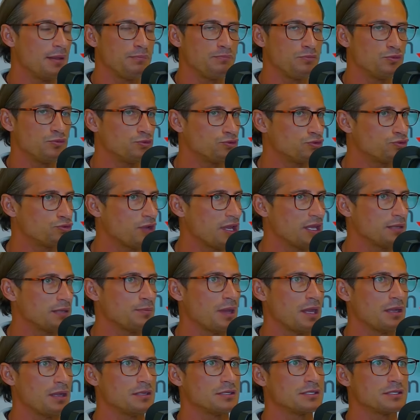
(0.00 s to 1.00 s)
do trade
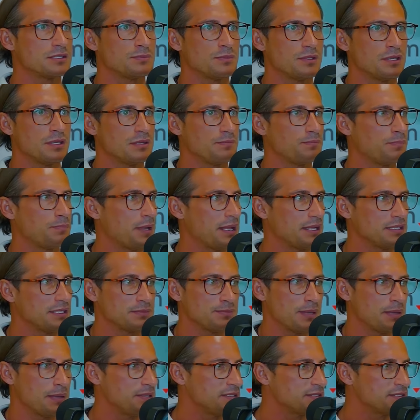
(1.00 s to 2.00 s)
management, place
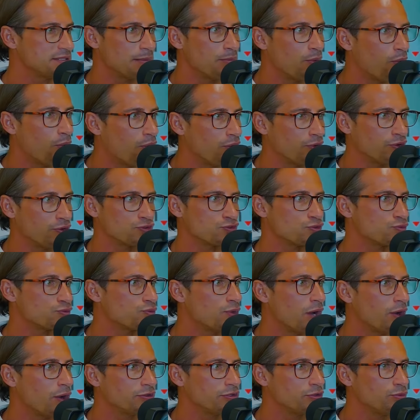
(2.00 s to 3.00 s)
maybe some orders
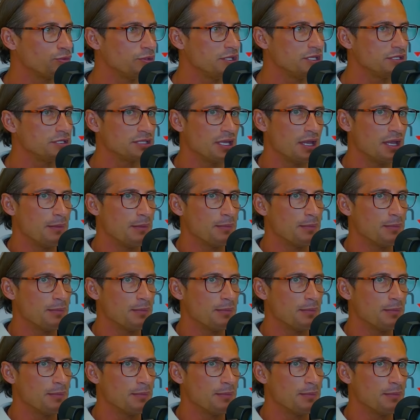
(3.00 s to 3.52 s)
throughout the weeks.